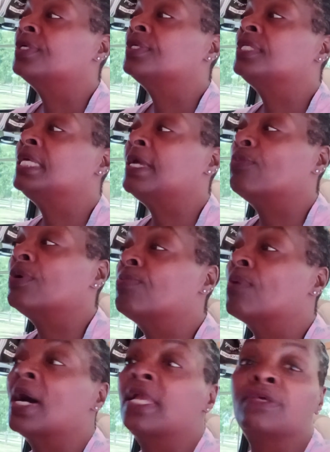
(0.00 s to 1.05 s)
then we
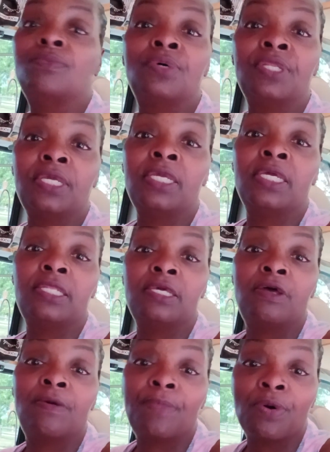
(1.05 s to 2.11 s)
probably would have
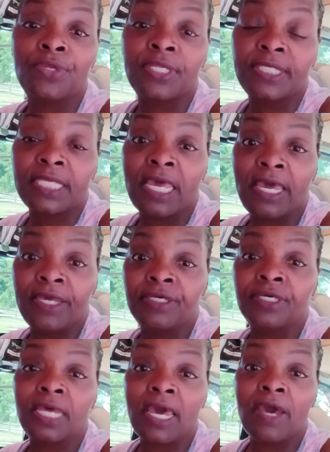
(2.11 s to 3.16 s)
ended up on the side
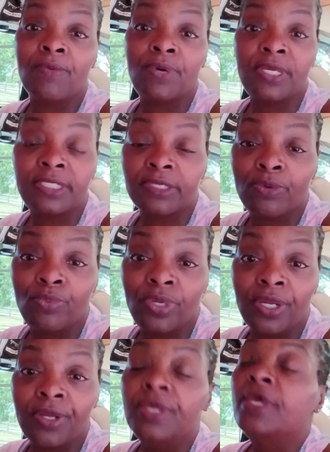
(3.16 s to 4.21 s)
of the highway somewhere,